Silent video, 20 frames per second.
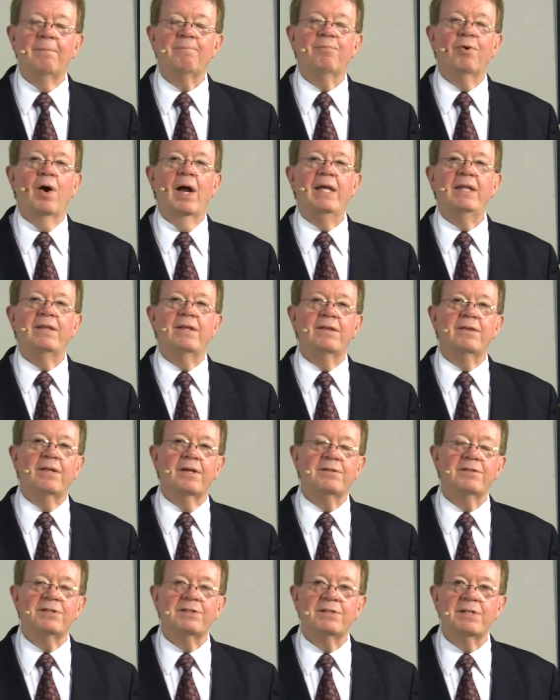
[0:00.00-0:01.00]
pray that
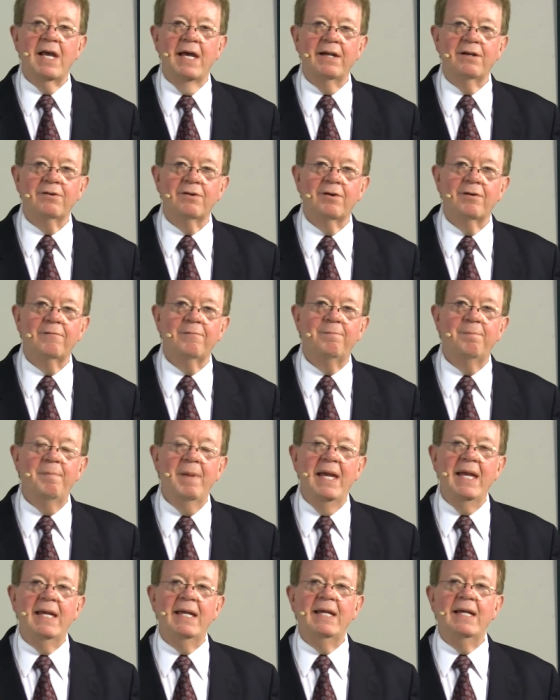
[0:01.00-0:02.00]
the center of
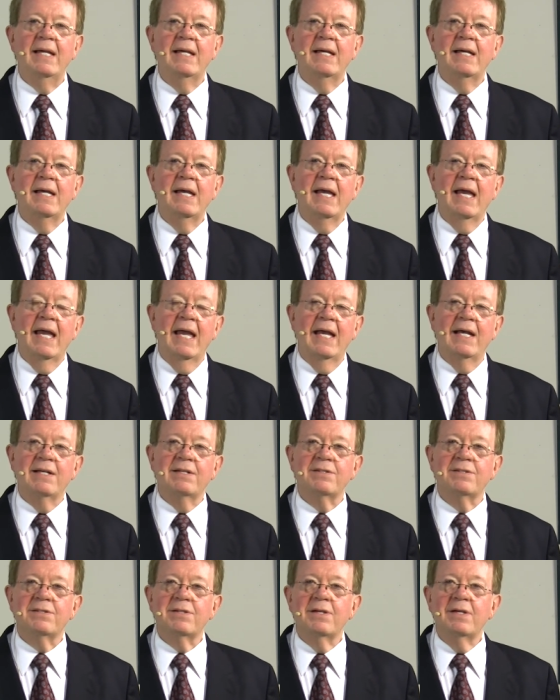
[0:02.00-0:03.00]
me
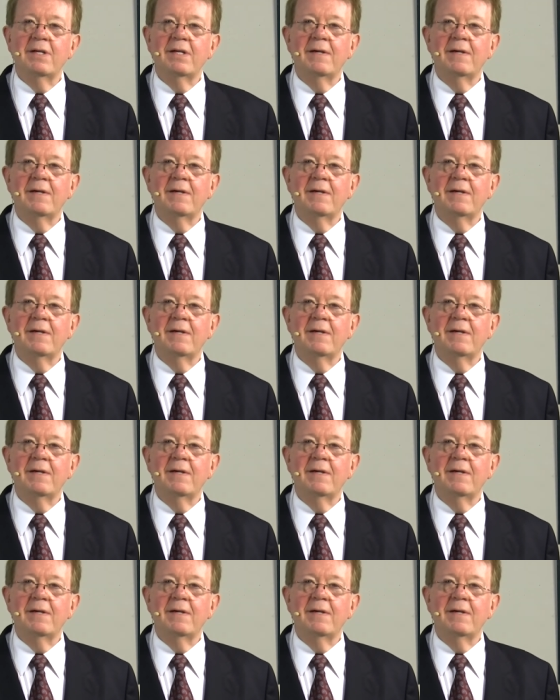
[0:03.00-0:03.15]
is